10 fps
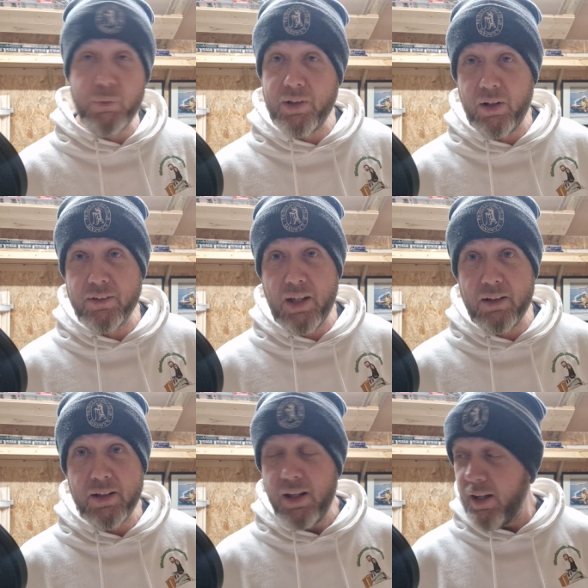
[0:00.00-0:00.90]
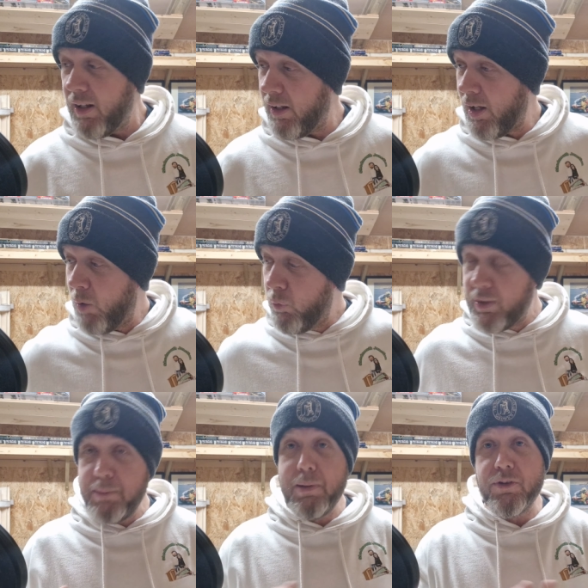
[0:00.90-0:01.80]
we're kind of done. I will
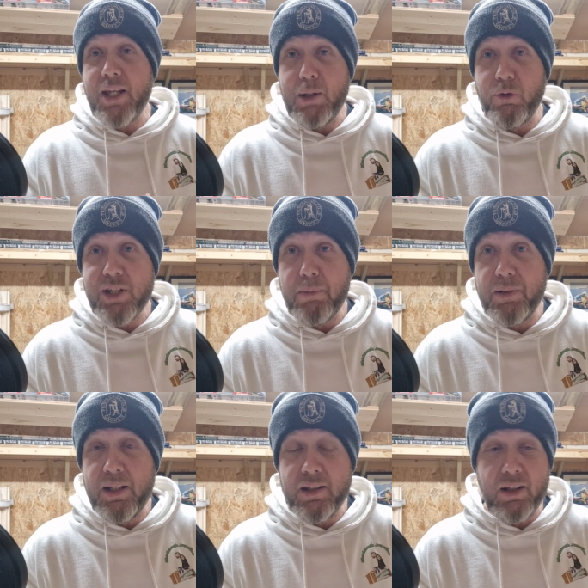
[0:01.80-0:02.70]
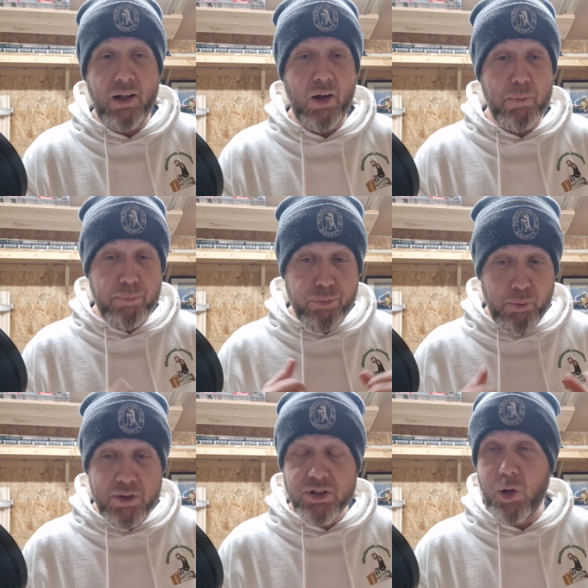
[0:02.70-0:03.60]
keep you up to date what's happening. I
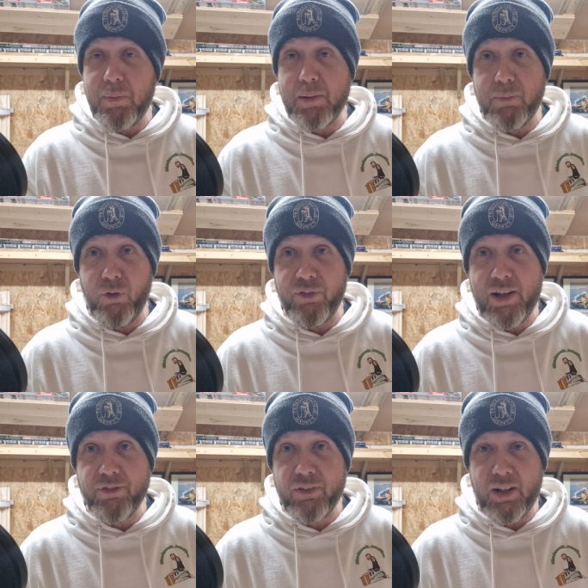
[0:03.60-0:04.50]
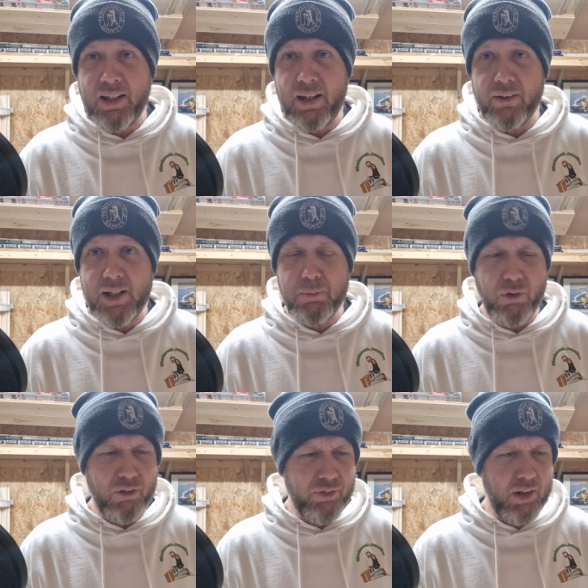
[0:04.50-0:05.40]
promise I'll make more of an effort and get out here
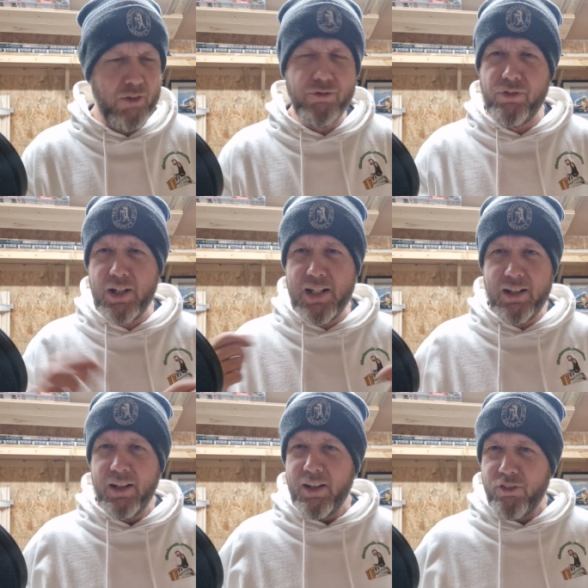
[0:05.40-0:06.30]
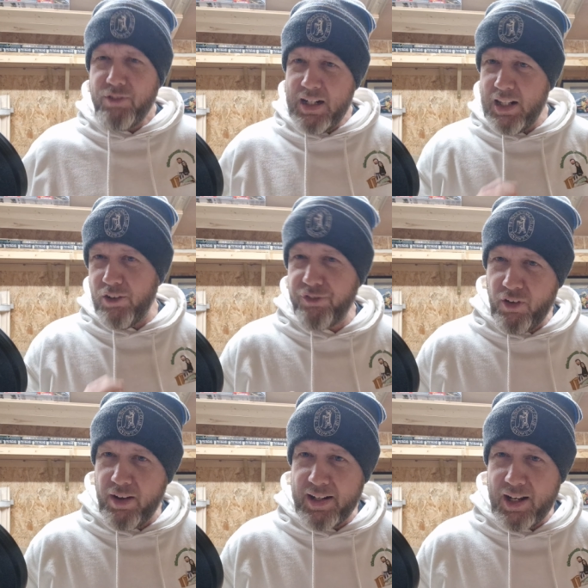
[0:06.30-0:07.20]
more often. I'm really relit the
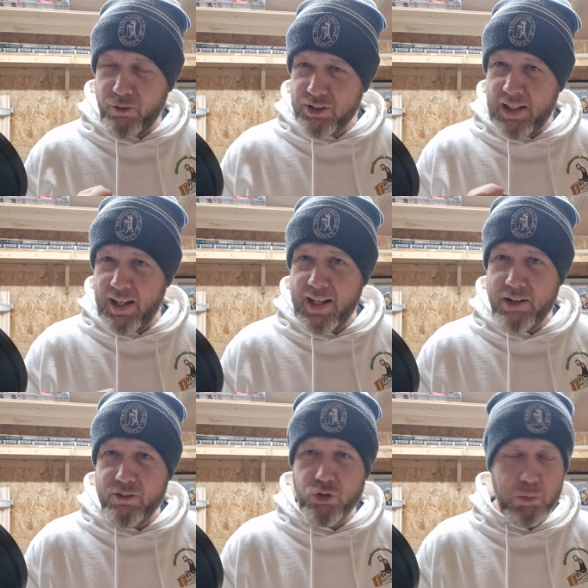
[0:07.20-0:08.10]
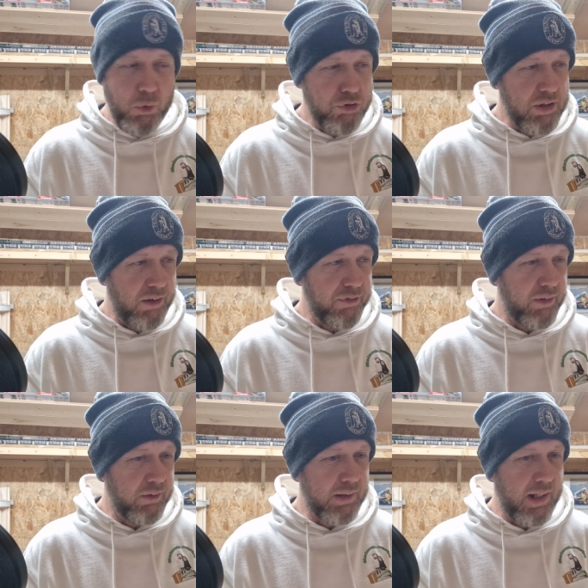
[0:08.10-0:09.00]
fire now to get out here and do more stuff.
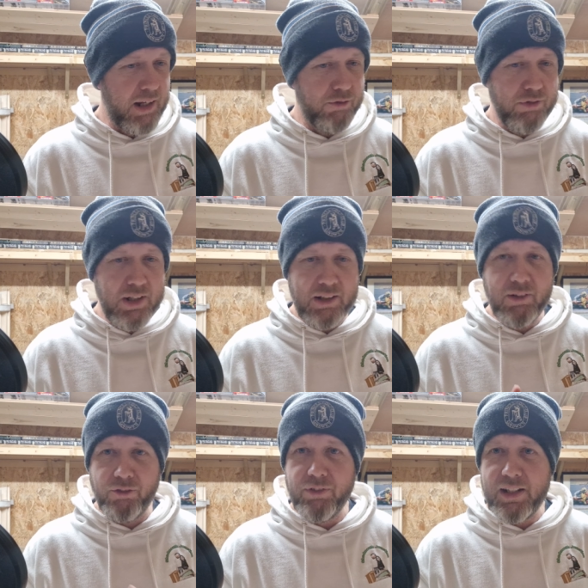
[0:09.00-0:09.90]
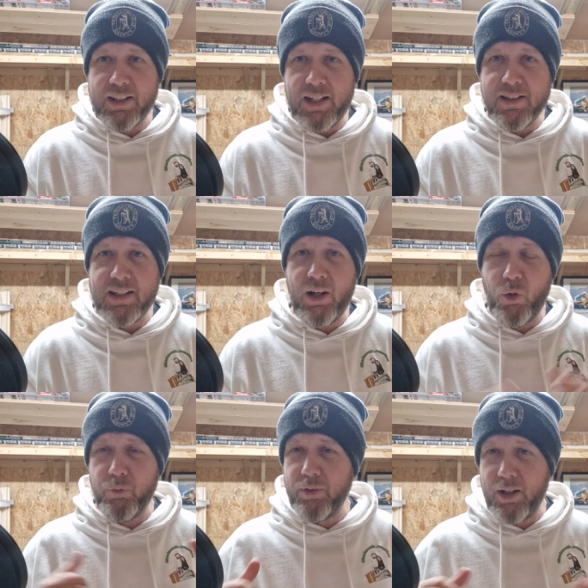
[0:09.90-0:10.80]
Okay, I'm really I'm really keen to get
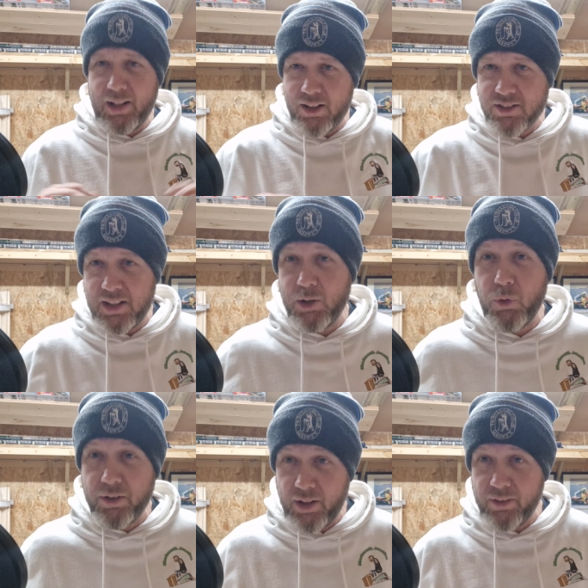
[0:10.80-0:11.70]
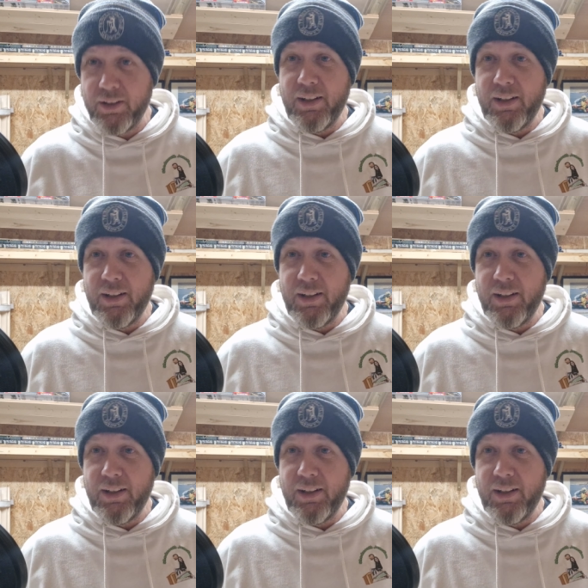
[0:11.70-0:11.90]
on and get the scenic work done